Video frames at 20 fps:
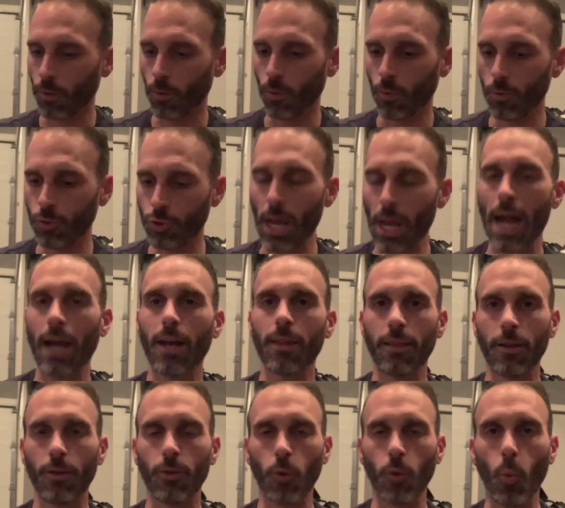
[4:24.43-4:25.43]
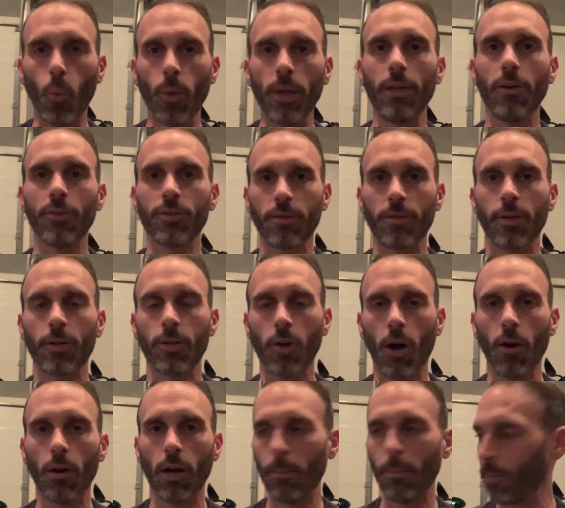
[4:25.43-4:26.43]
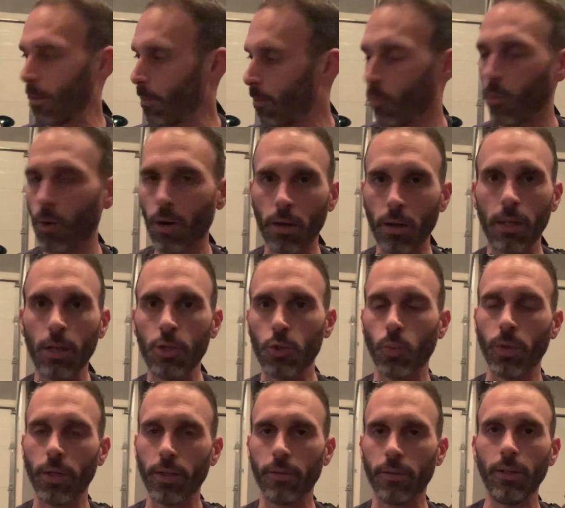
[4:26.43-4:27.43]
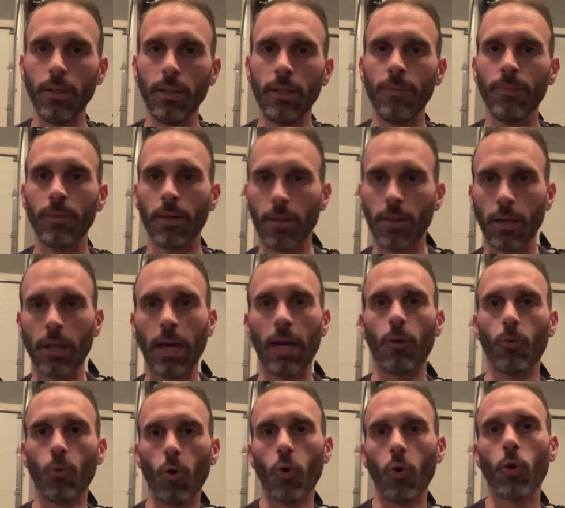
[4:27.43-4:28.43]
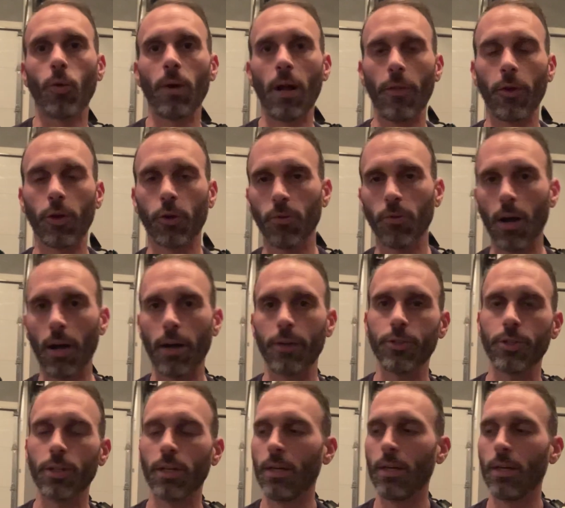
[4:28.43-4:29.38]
jack the wheels of their car up? They put one on each wheel and they kind of roll it around their garage.